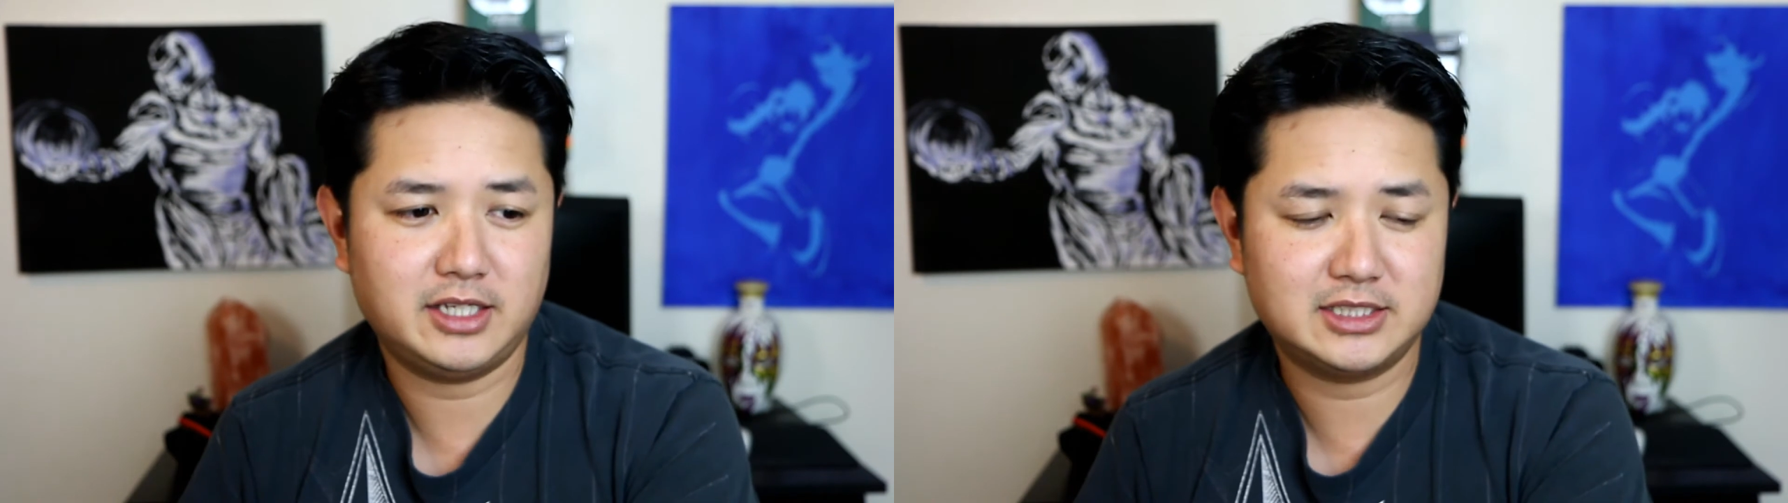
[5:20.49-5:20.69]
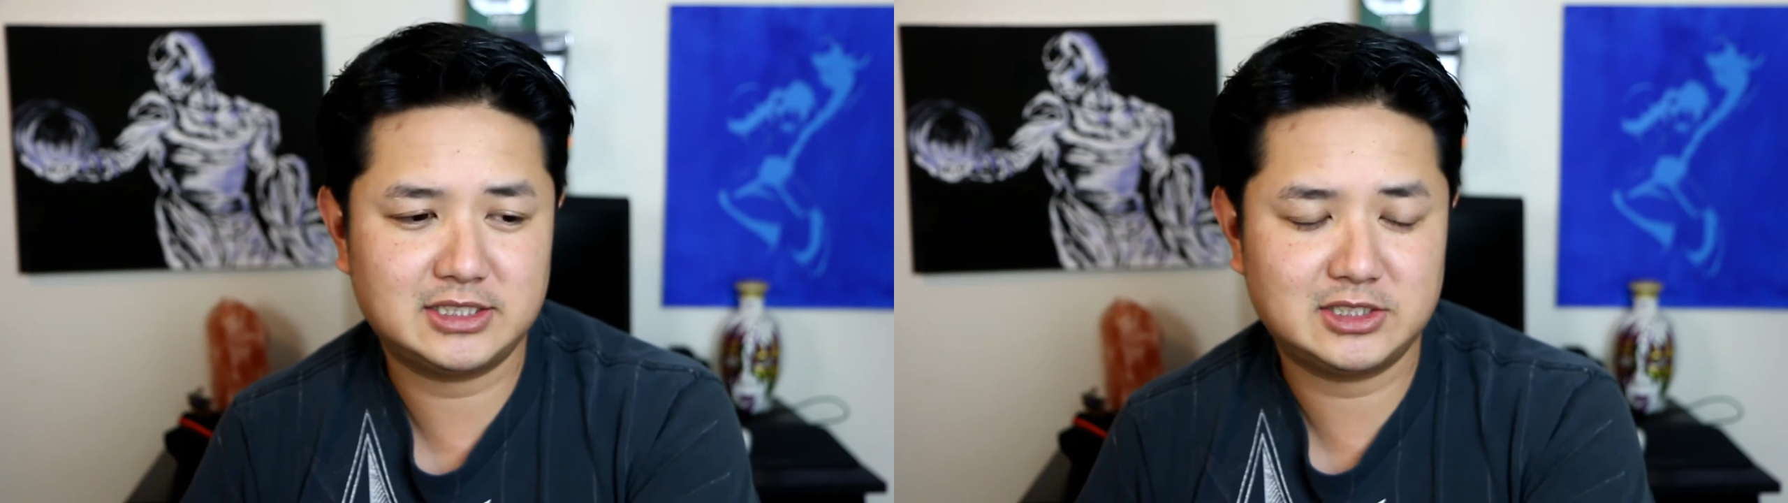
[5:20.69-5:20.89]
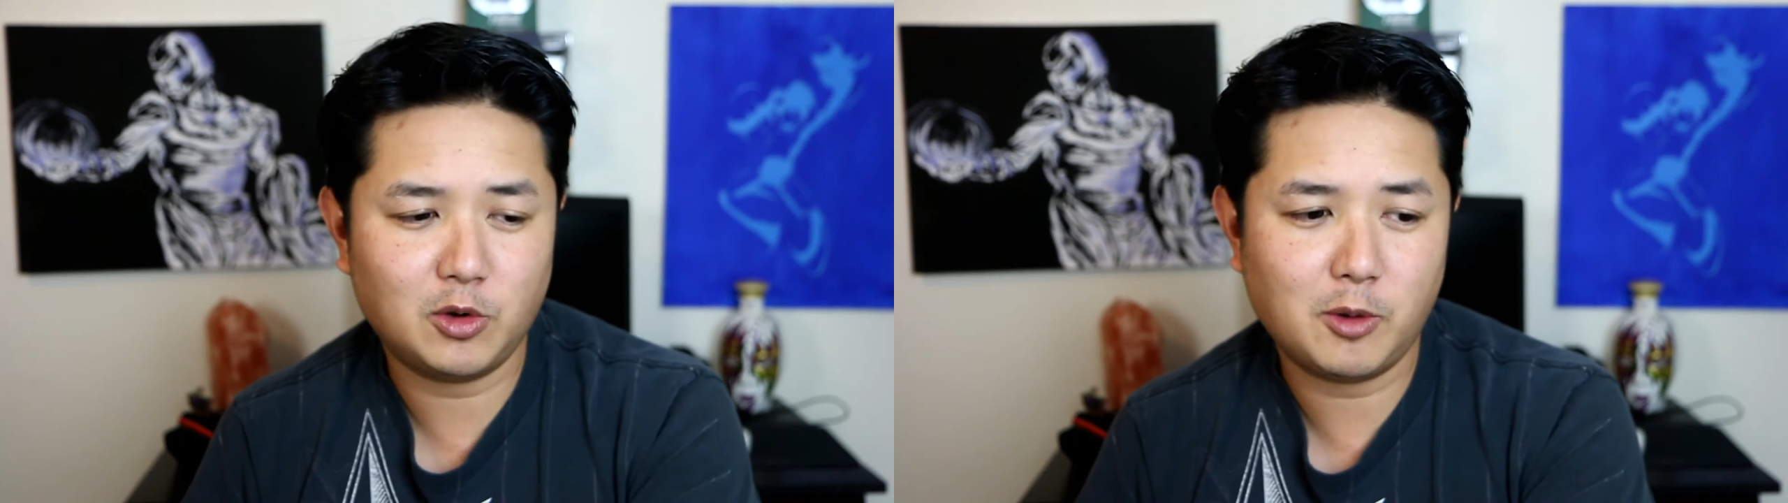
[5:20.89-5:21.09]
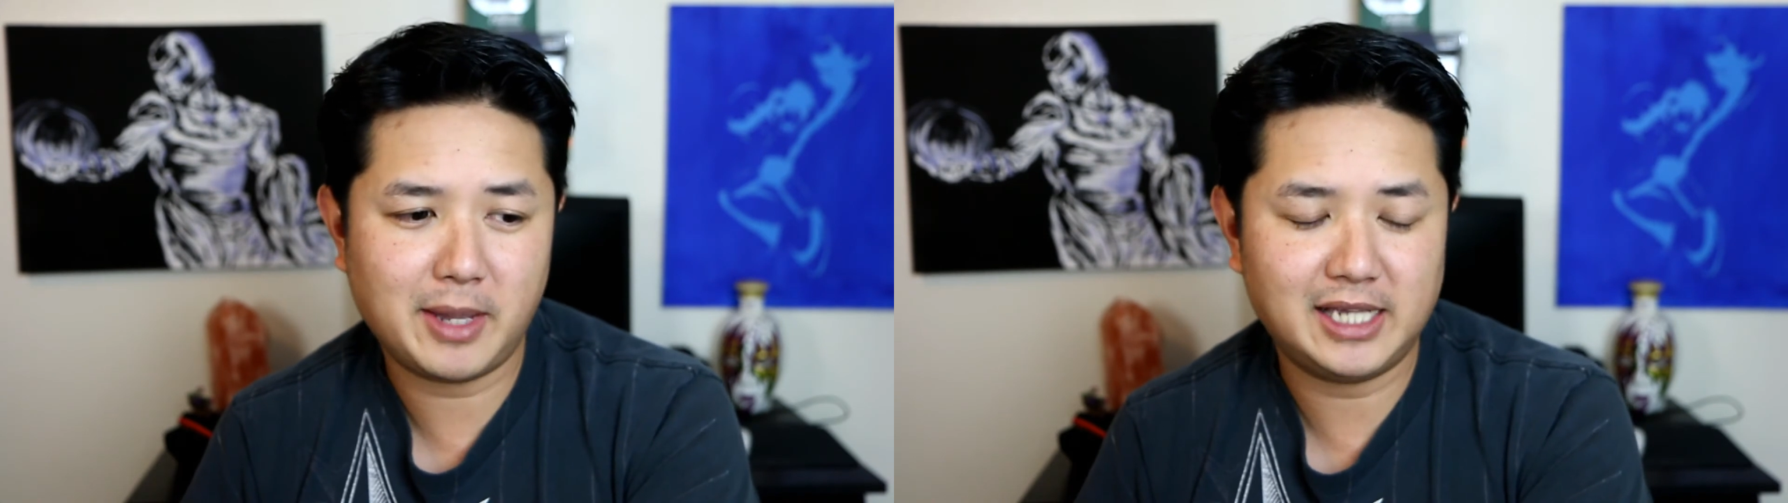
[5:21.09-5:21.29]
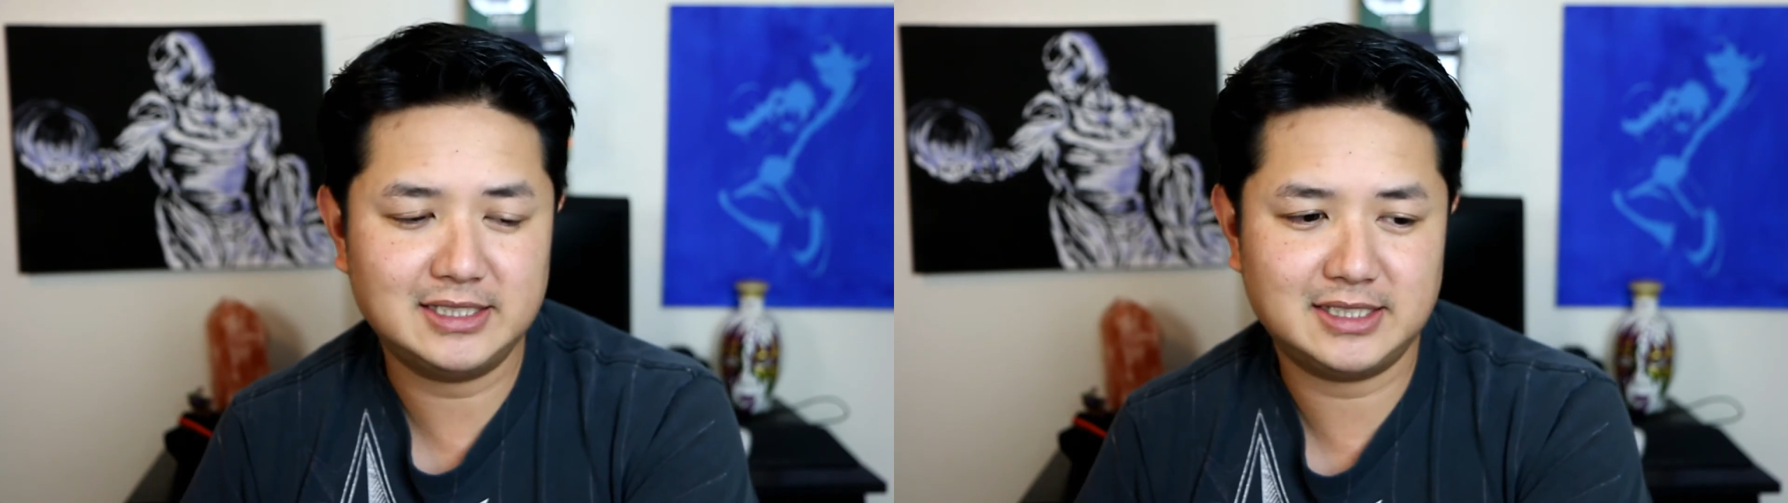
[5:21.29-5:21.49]
so
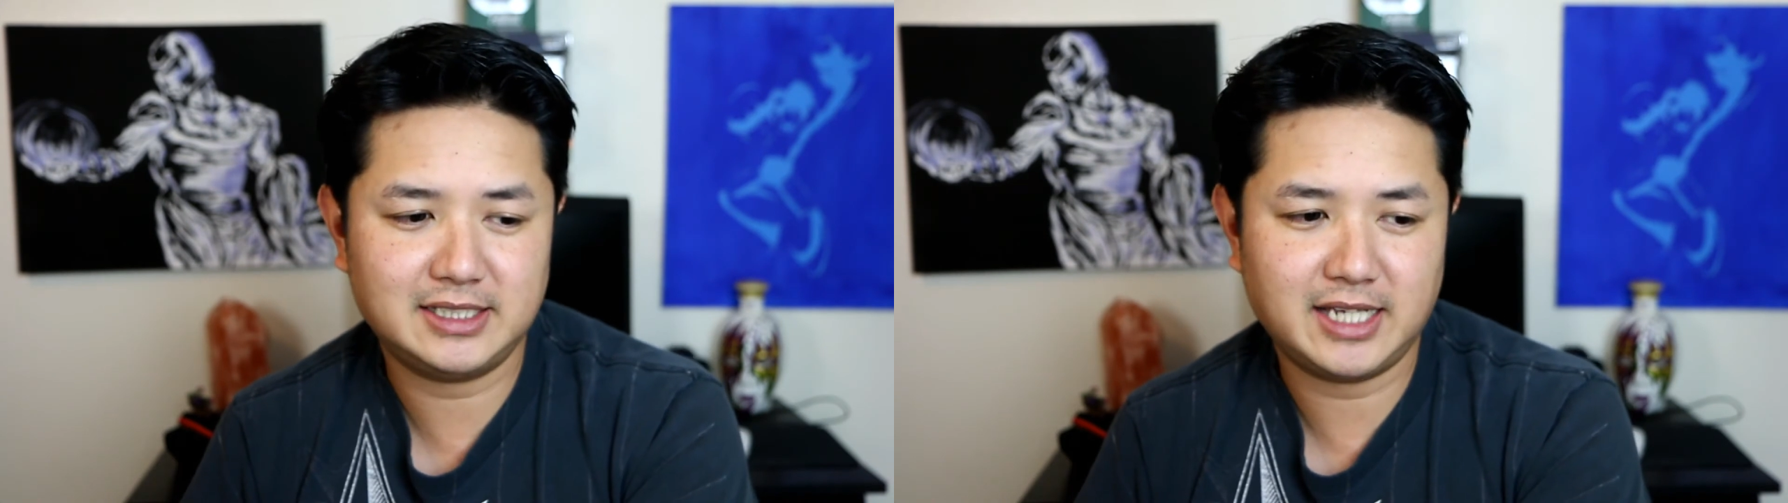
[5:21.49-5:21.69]
amazing,